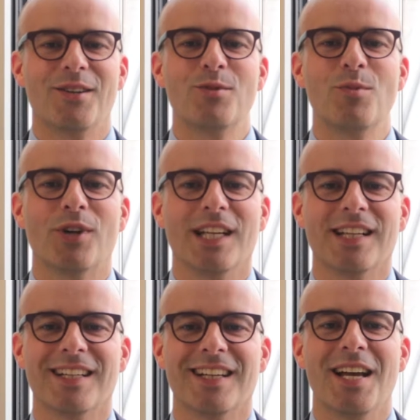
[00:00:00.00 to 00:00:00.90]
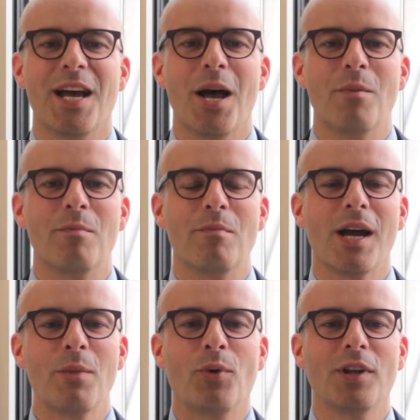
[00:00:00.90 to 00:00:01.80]
Good morning.
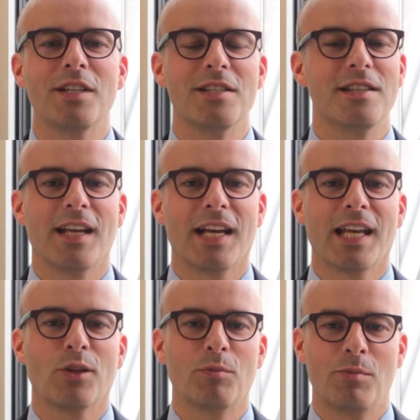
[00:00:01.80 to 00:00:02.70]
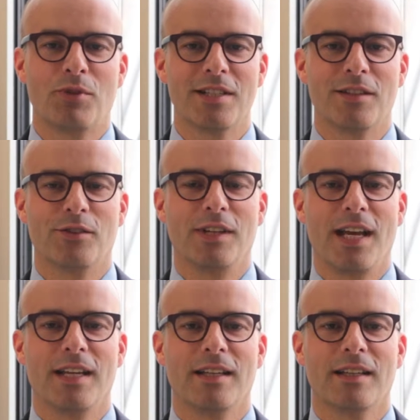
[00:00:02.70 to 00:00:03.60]
My apologies that I cannot be present
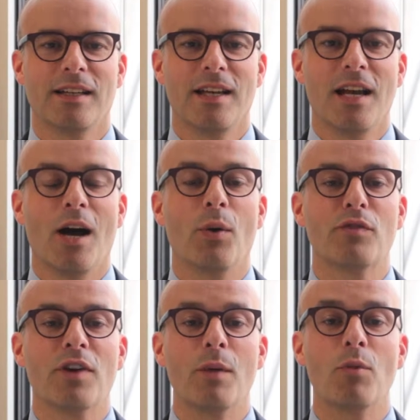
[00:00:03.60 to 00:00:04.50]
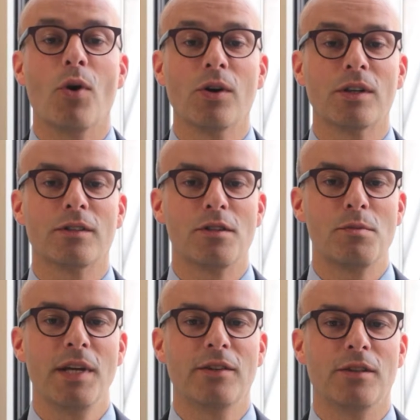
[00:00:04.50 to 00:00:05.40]
today. However, I'm honored to
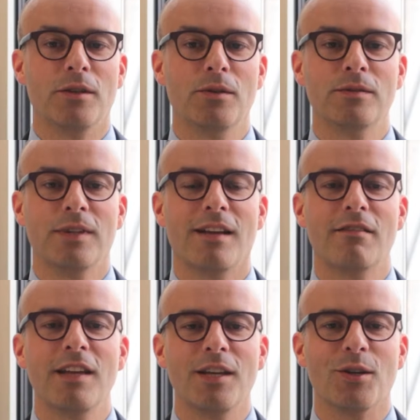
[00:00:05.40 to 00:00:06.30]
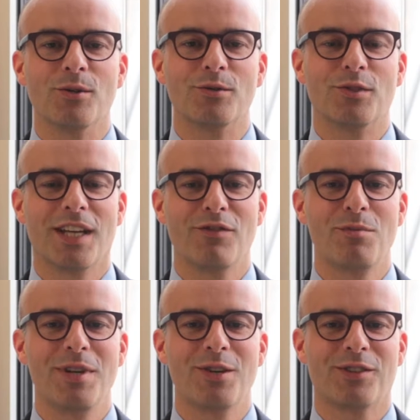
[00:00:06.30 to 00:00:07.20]
speak to you and thank you for
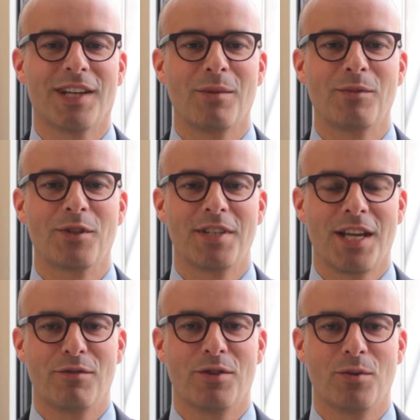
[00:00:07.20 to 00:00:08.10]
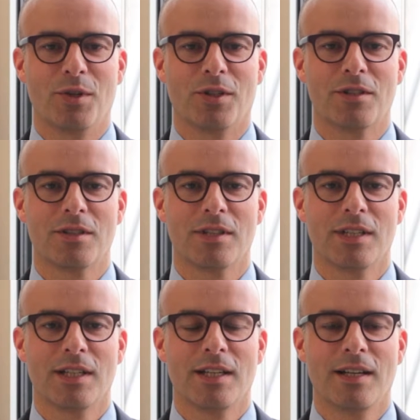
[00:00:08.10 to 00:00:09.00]
giving me your time to say a few words.
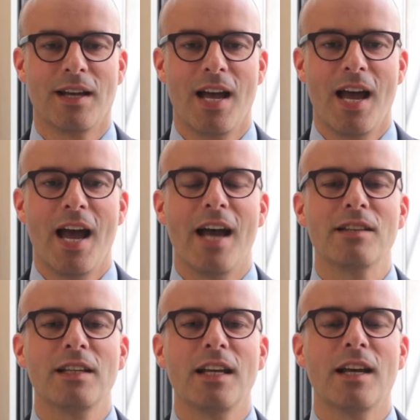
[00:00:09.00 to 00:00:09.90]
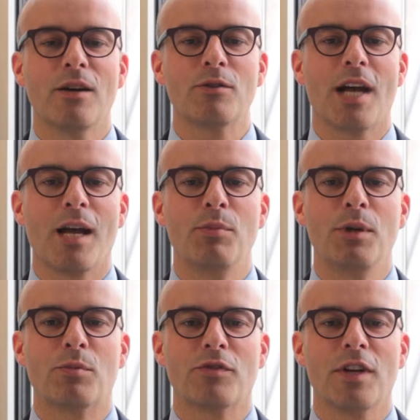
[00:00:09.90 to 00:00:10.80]
As an in-house
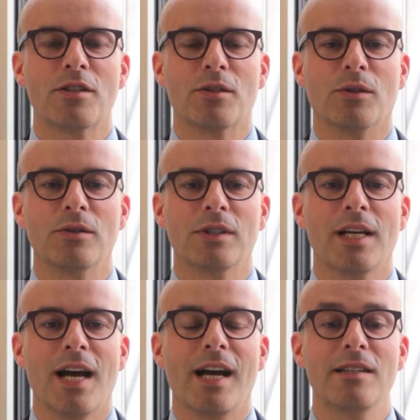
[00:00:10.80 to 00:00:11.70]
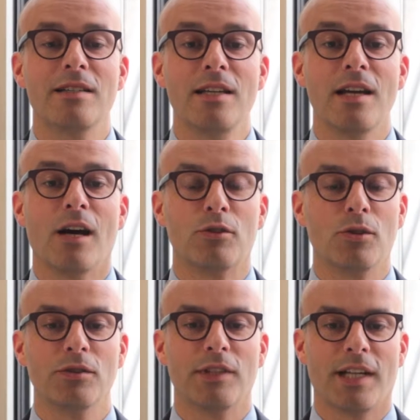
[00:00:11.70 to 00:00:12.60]
IP professional, I see how
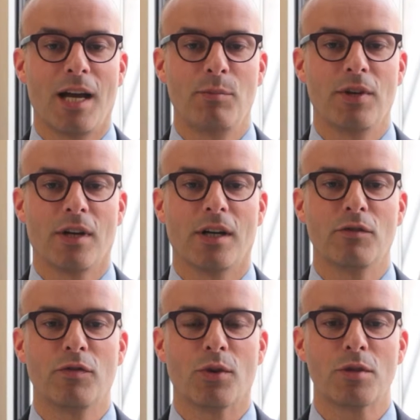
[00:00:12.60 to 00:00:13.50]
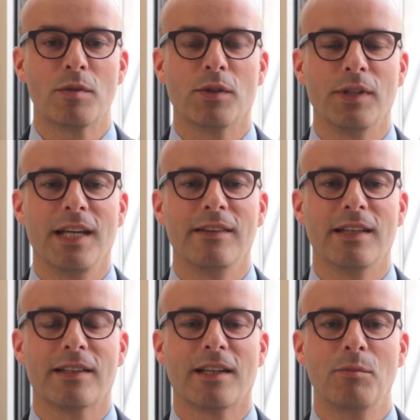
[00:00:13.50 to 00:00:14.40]
daunting IPR enforcement on the
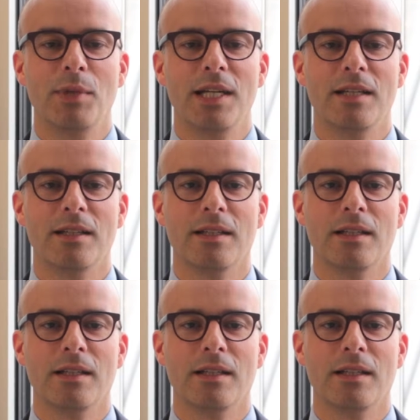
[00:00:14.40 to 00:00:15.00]
internet can be.